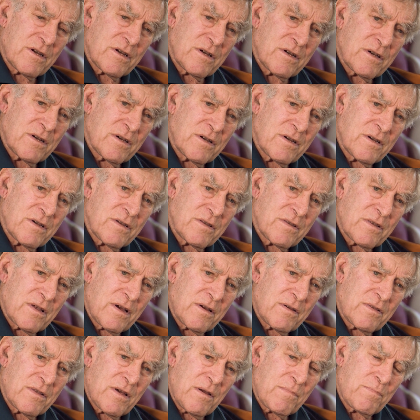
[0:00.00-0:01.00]
uh,
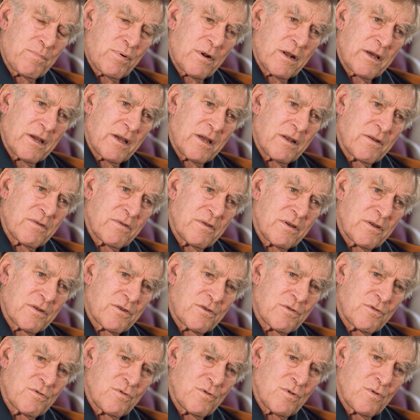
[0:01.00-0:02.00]
they, they planned their
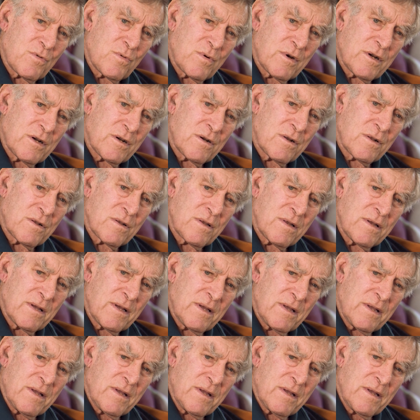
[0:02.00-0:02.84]
tour well.